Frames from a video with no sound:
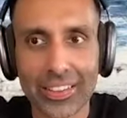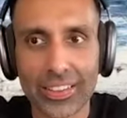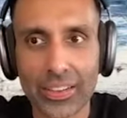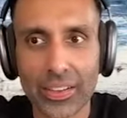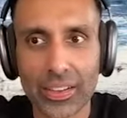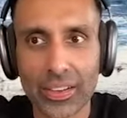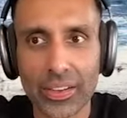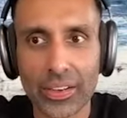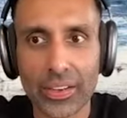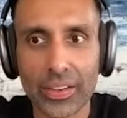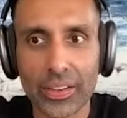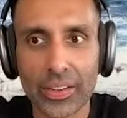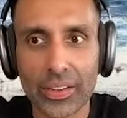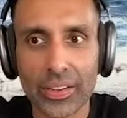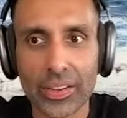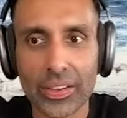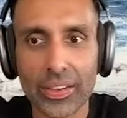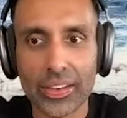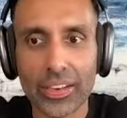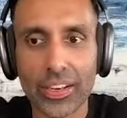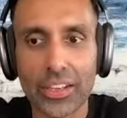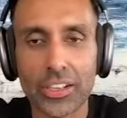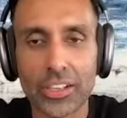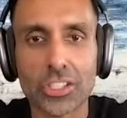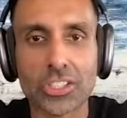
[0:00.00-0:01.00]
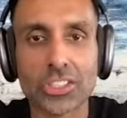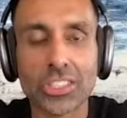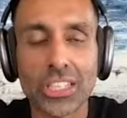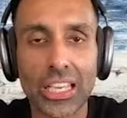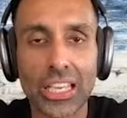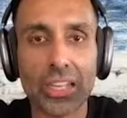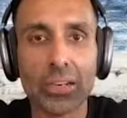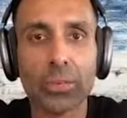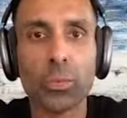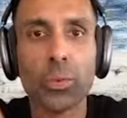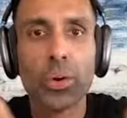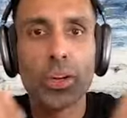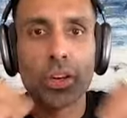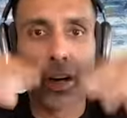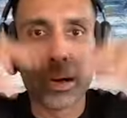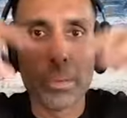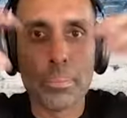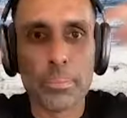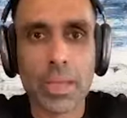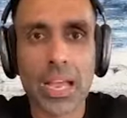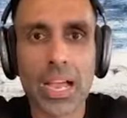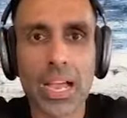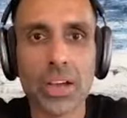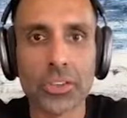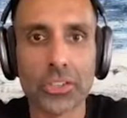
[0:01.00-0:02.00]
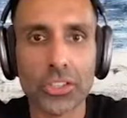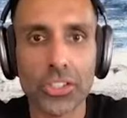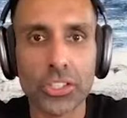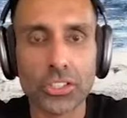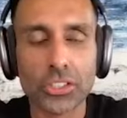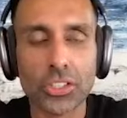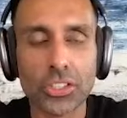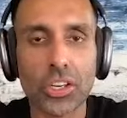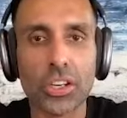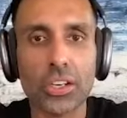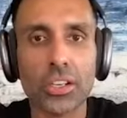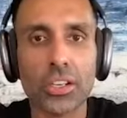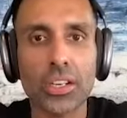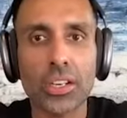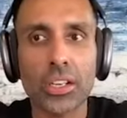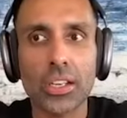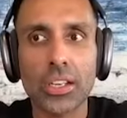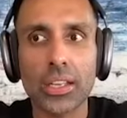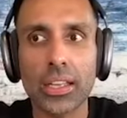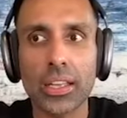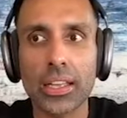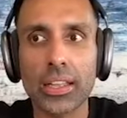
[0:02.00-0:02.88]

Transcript: uh, and understand what our boundaries are,